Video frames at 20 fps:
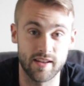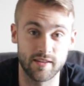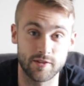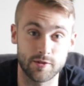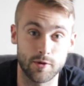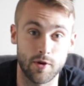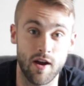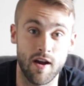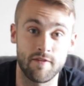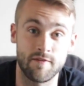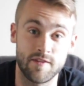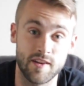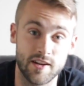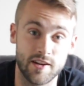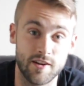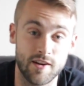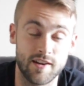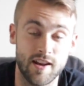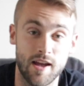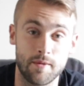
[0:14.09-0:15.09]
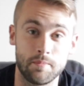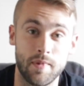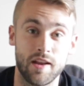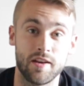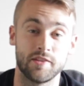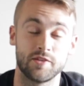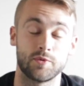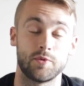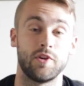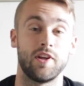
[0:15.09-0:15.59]
and so I figured I might
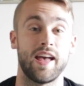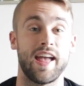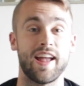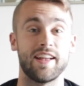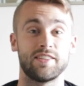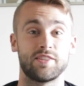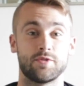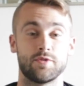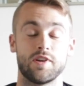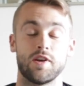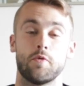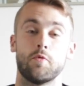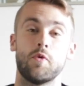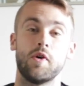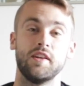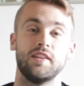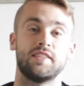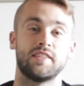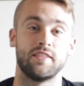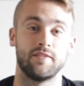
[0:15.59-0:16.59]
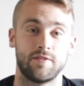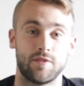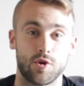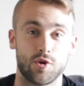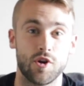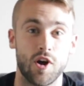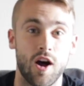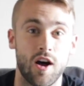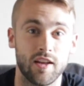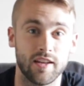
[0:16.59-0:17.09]
as well answer it once and
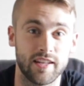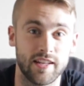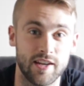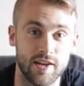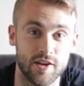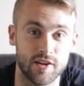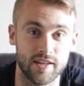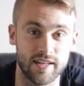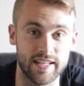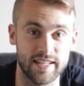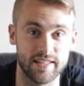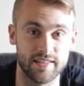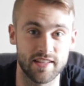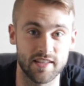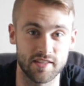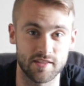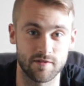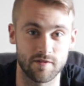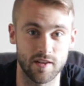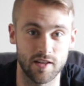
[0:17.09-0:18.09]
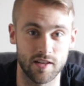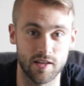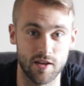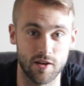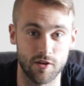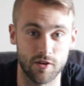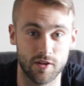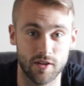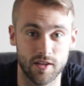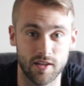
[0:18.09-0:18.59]
for all here in this video.